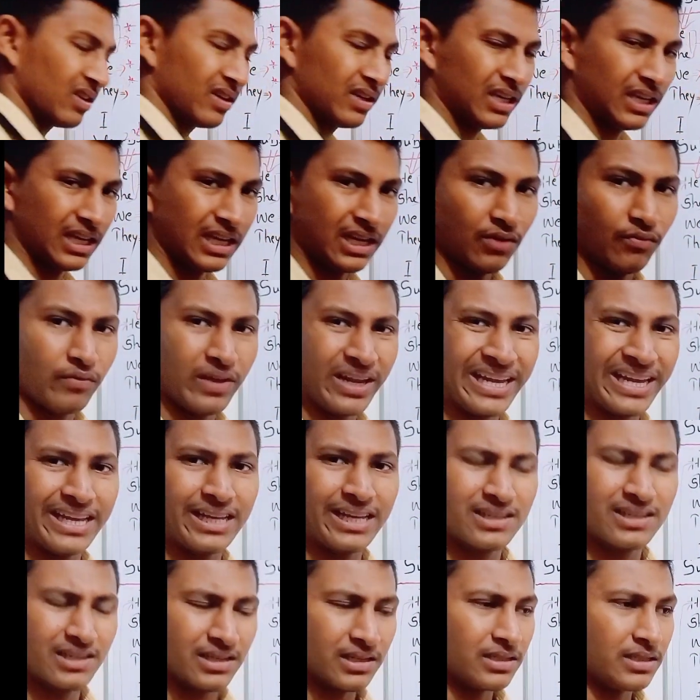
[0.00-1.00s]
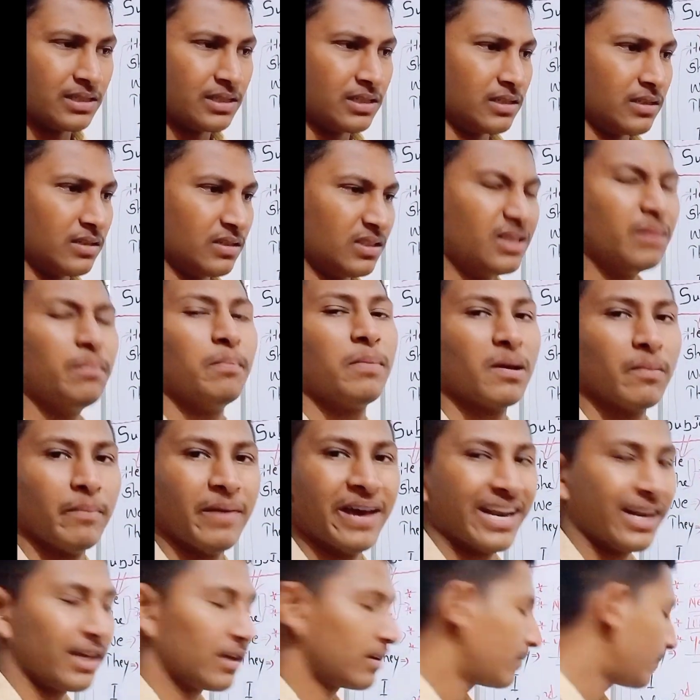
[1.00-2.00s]
in a very simple
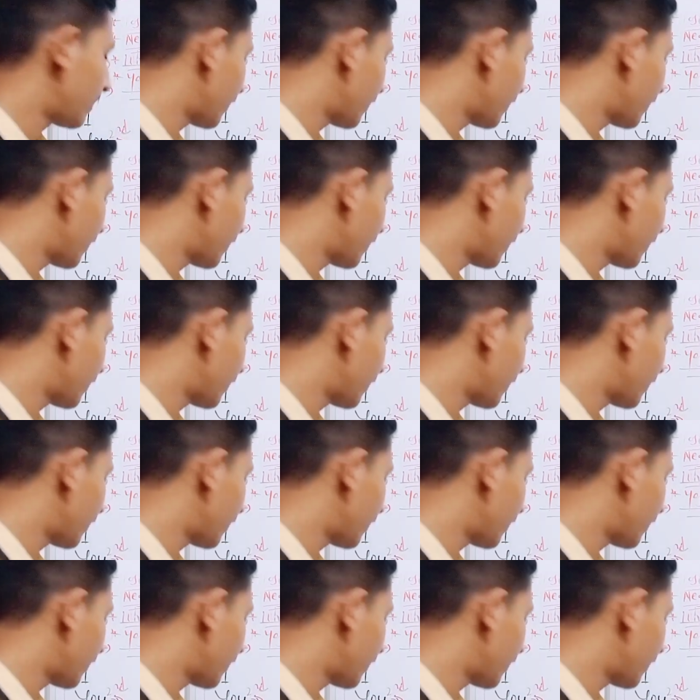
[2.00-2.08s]
manner.